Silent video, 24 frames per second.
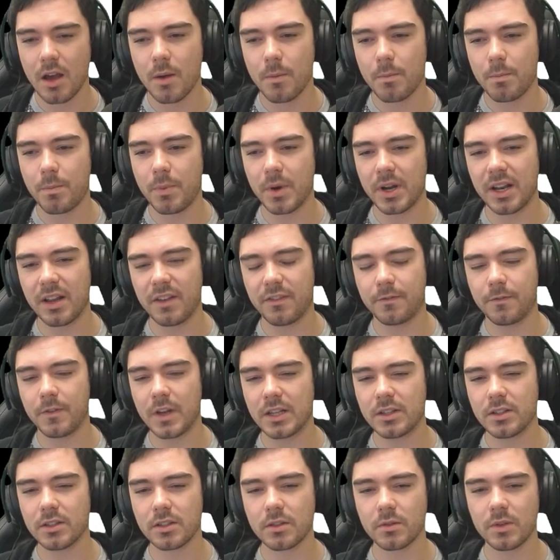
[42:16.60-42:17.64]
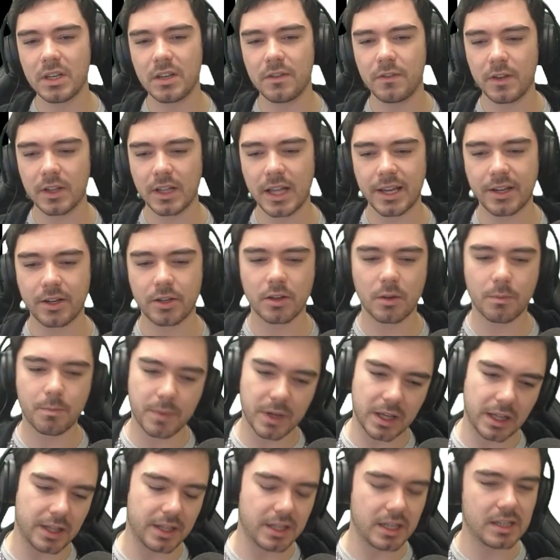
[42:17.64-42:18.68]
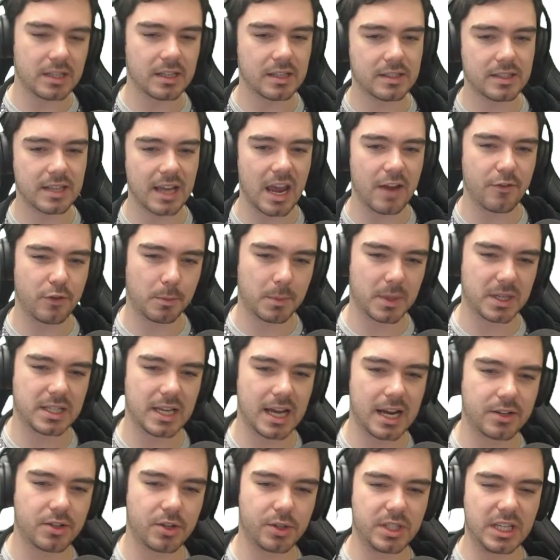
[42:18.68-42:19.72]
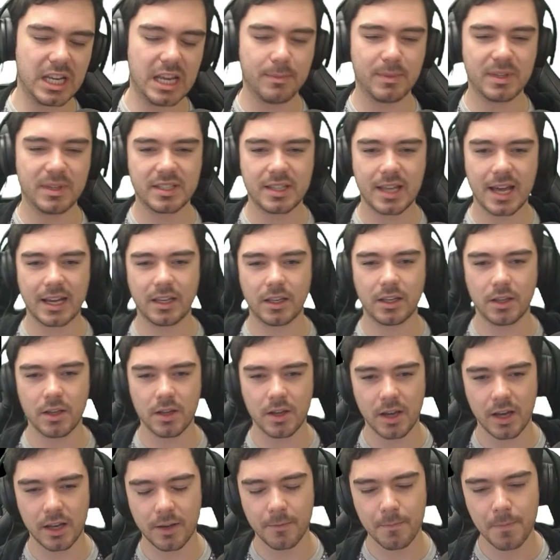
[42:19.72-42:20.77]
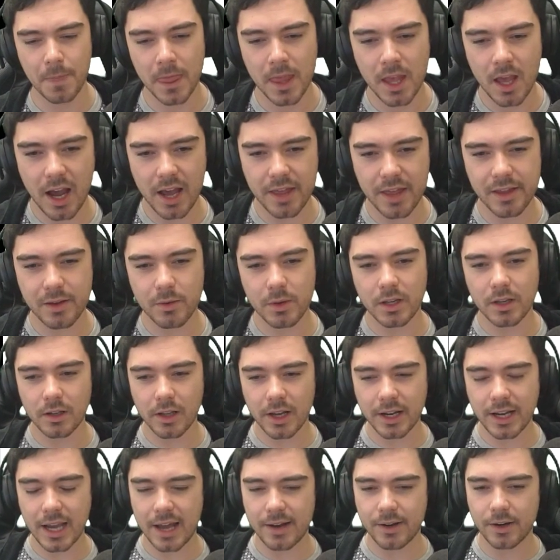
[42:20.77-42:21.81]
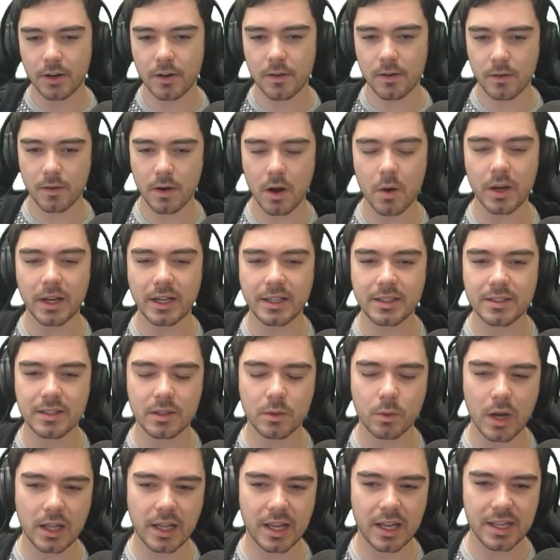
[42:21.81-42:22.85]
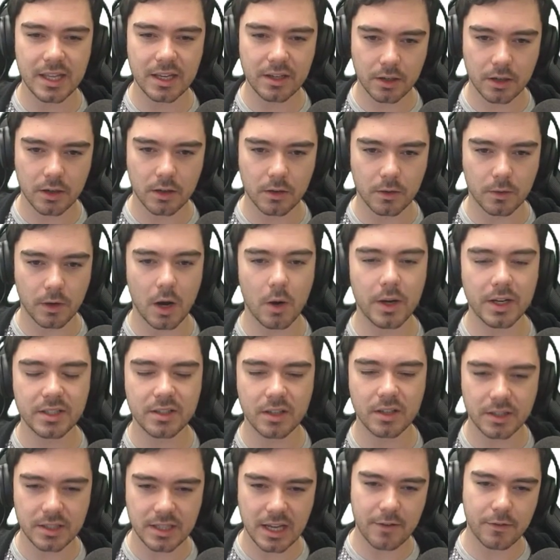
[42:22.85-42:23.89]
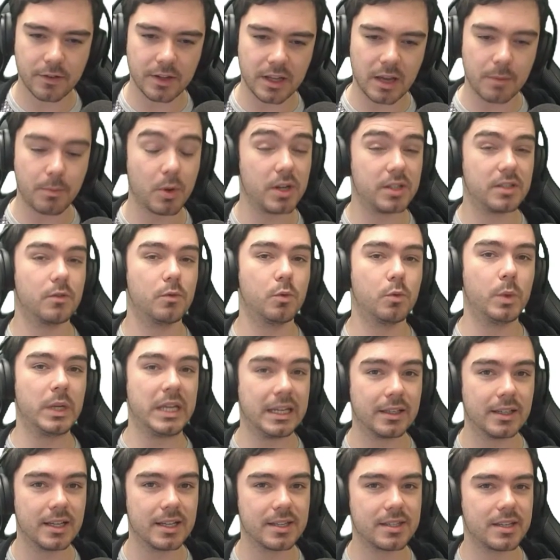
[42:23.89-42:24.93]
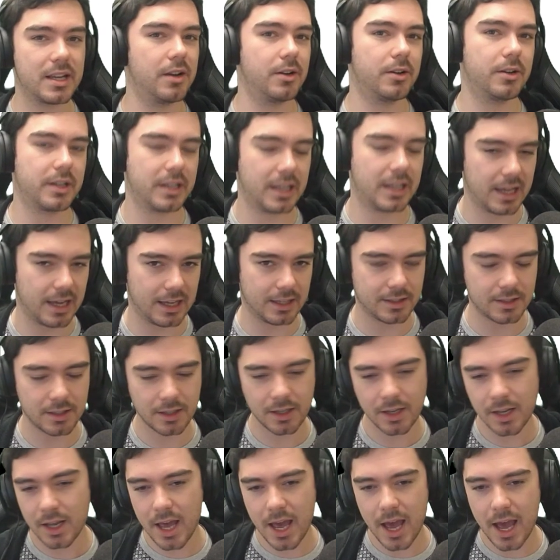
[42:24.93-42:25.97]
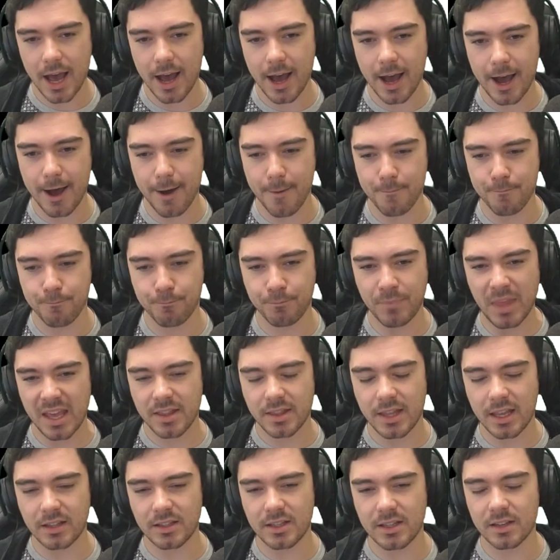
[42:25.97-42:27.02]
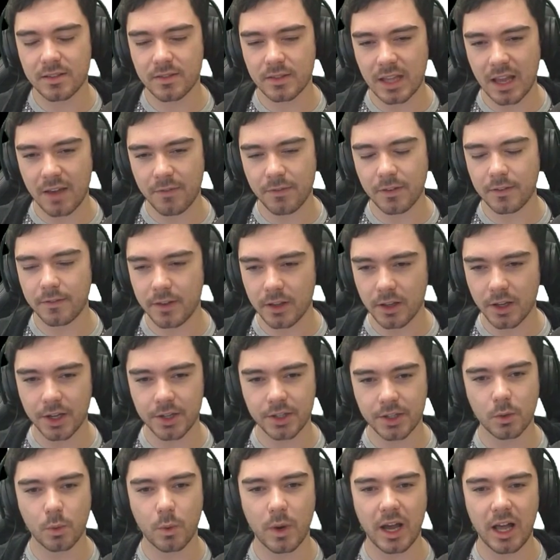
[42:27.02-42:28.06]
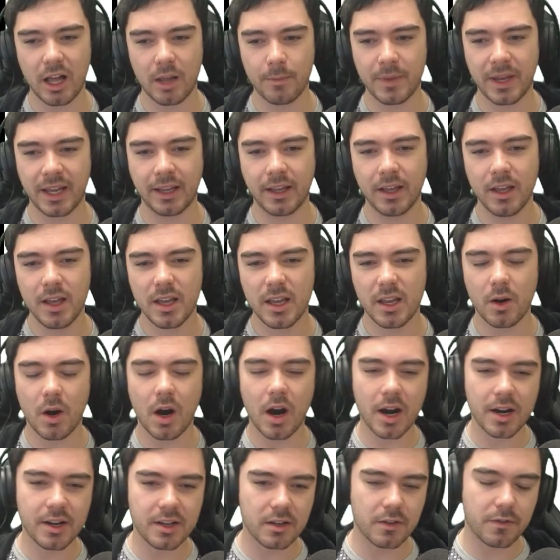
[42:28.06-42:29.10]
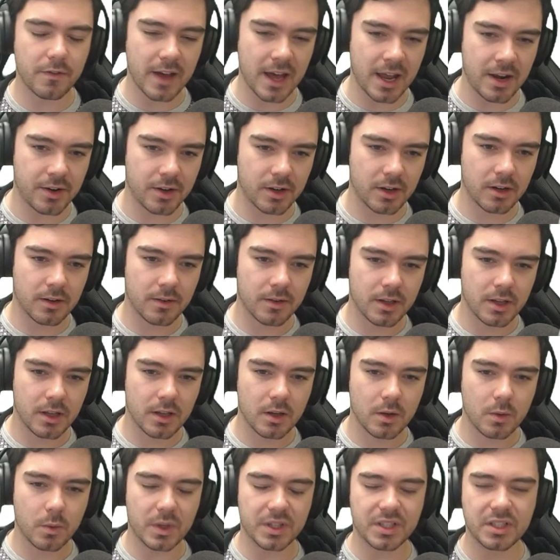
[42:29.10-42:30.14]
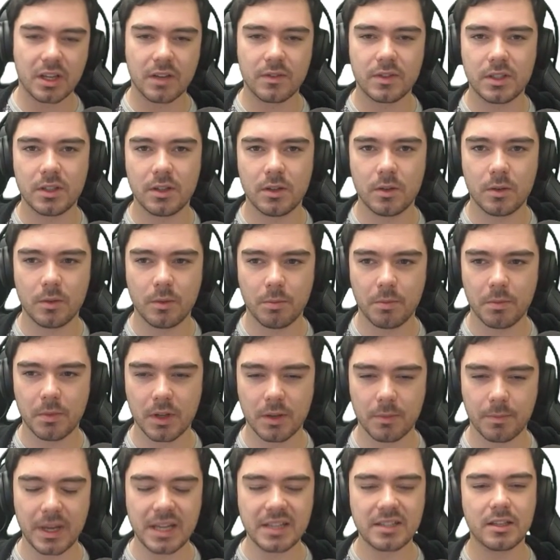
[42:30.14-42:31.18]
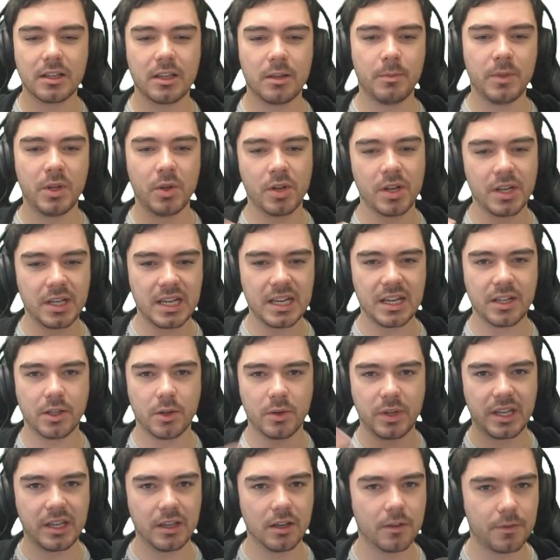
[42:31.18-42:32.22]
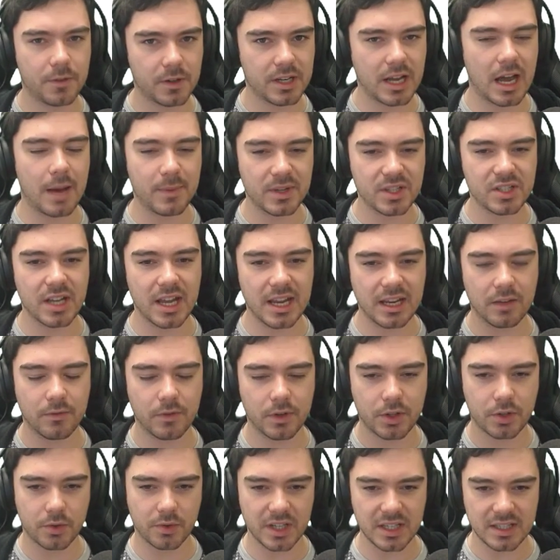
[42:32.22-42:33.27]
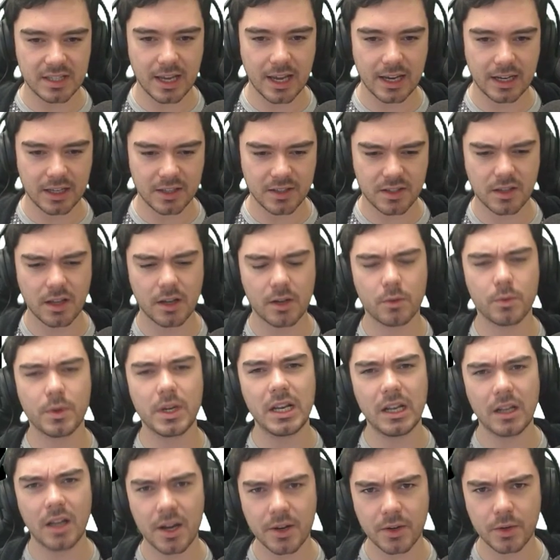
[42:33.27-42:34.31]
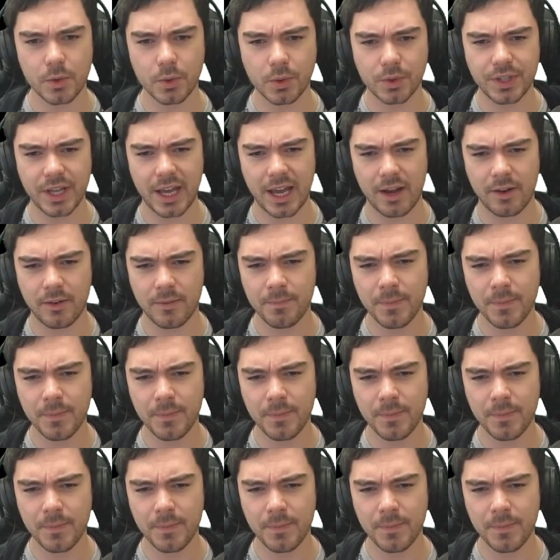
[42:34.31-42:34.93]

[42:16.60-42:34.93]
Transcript: but it doesn't really feel like her ability to save or protect her team is that good. I think when you look at her heroics as well, I think her heroics are definitely a point of weakness in her kit. They just definitely feel underwhelming. You know, Ardent Defender, which gives you basically immunity and you heal for damage taken for 3 seconds, it's got a really long cooldown,